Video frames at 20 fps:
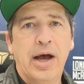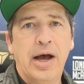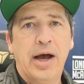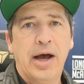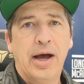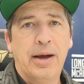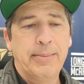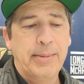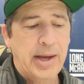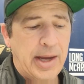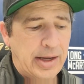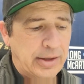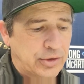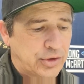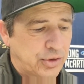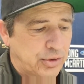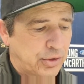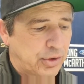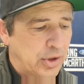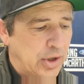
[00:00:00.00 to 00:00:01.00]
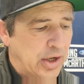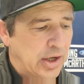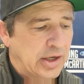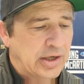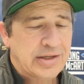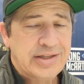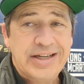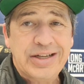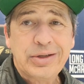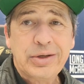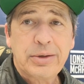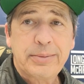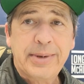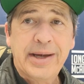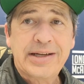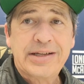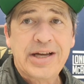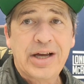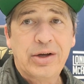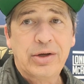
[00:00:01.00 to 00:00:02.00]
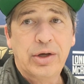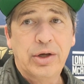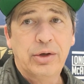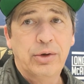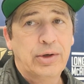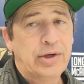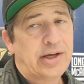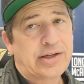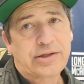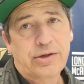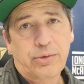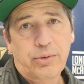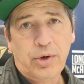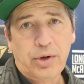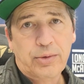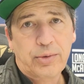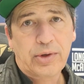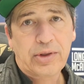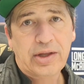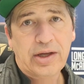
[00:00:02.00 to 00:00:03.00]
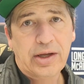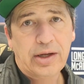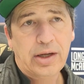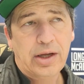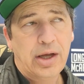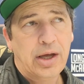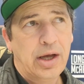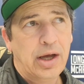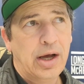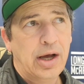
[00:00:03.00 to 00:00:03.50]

Um, and your dealer may tell you it doesn't work with it,